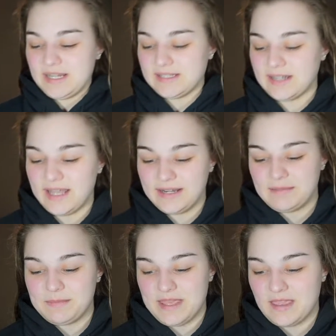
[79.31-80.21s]
It's going to end
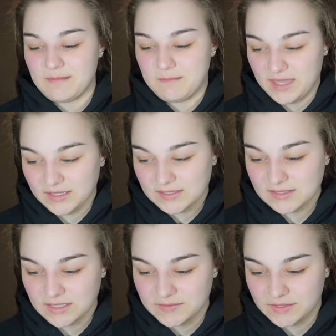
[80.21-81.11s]
up being a
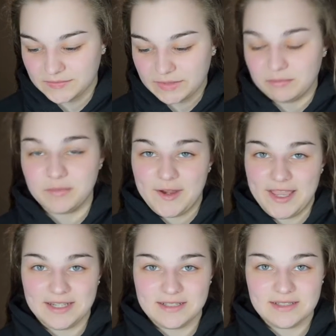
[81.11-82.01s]
mix of different
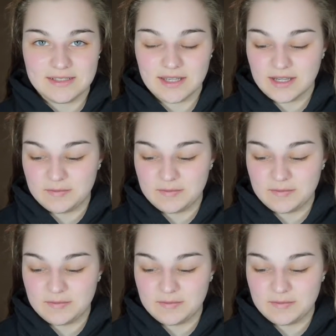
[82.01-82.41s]
brands,